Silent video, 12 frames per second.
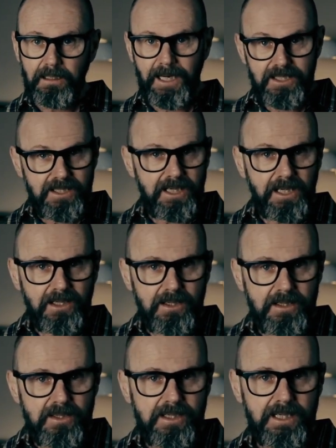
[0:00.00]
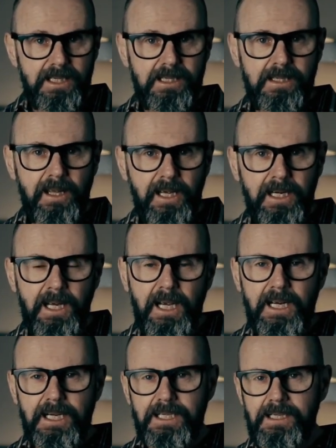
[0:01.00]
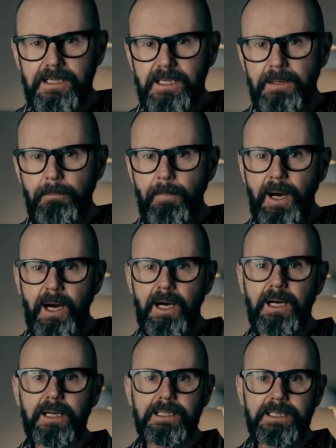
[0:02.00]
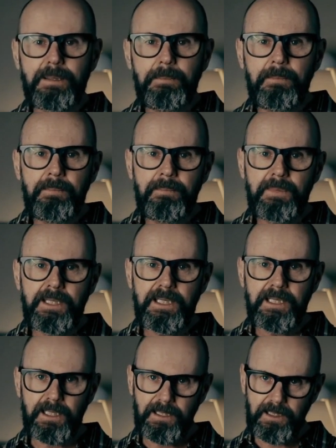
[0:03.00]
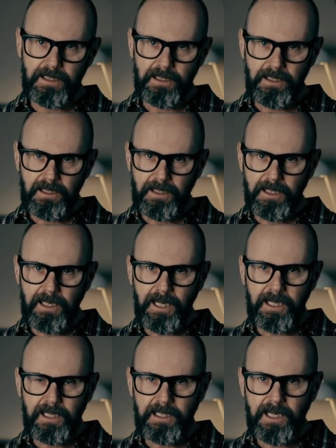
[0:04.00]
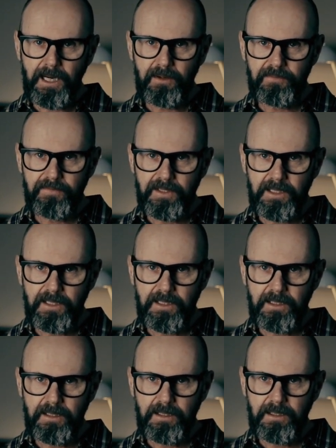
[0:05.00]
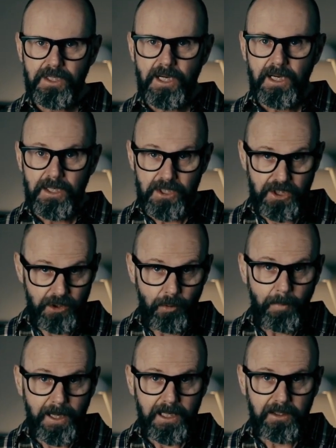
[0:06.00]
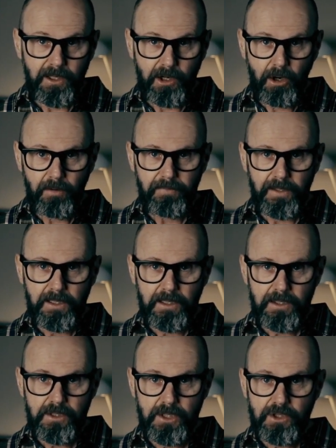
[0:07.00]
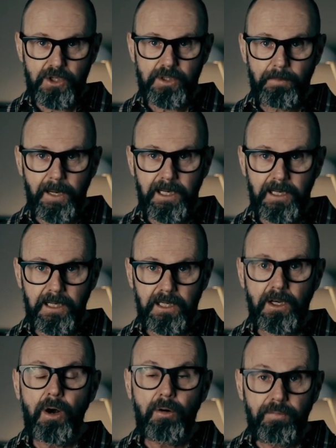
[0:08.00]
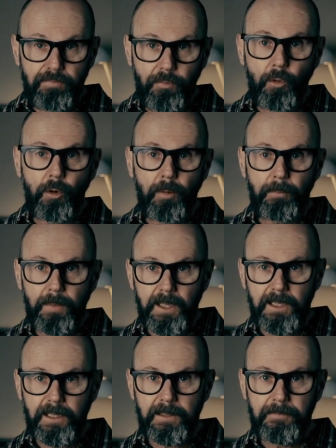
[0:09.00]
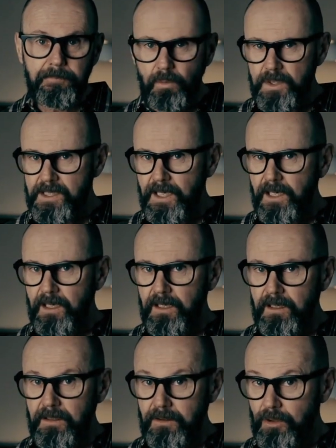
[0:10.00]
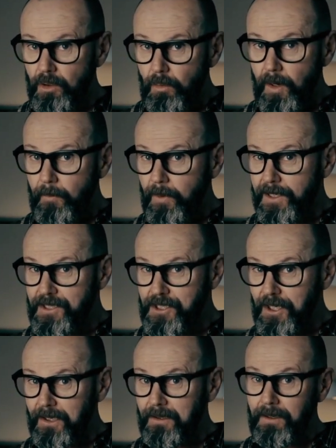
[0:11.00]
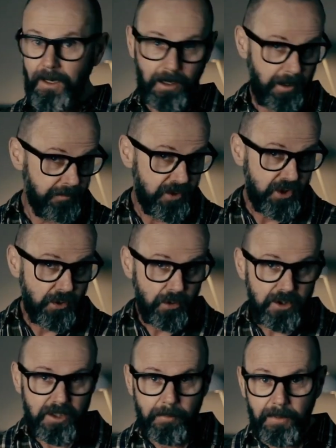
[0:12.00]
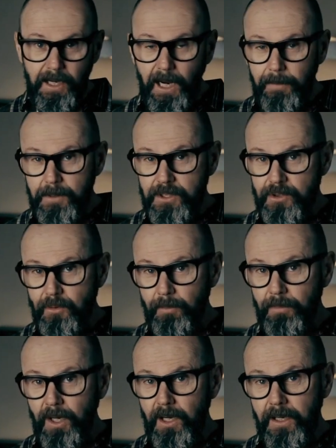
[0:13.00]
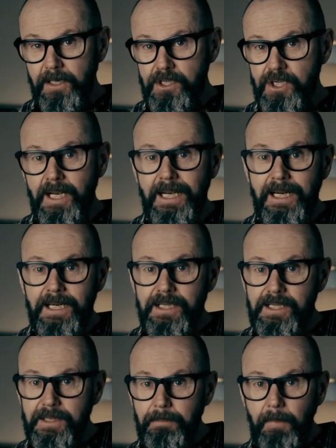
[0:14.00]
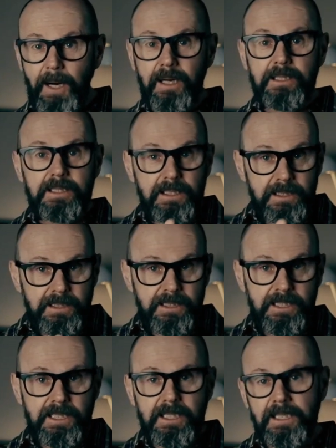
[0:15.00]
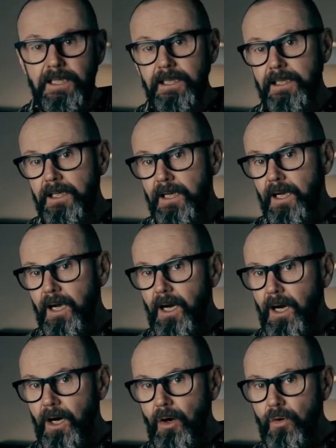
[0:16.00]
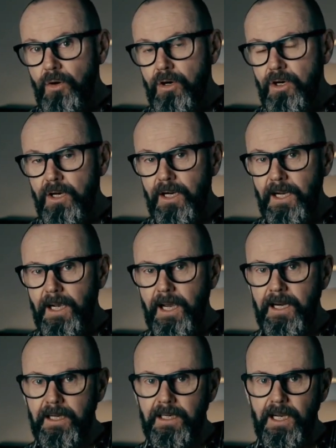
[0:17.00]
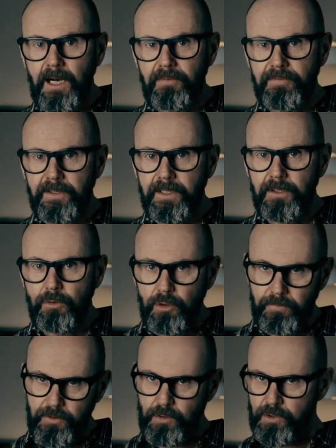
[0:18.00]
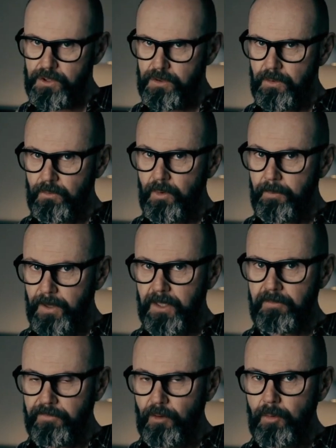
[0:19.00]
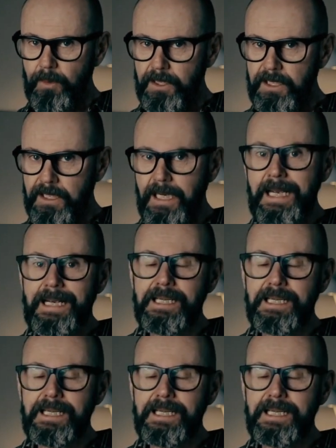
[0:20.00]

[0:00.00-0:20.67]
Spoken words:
Our sentence is then, sie macht mir einen Kaffee. She's still making the coffee, she's just making it for me. What's that? You want one too? I'm sure she'd be happy to oblige. Sie macht dir auch einen Kaffee. Or of course, we're being formal here.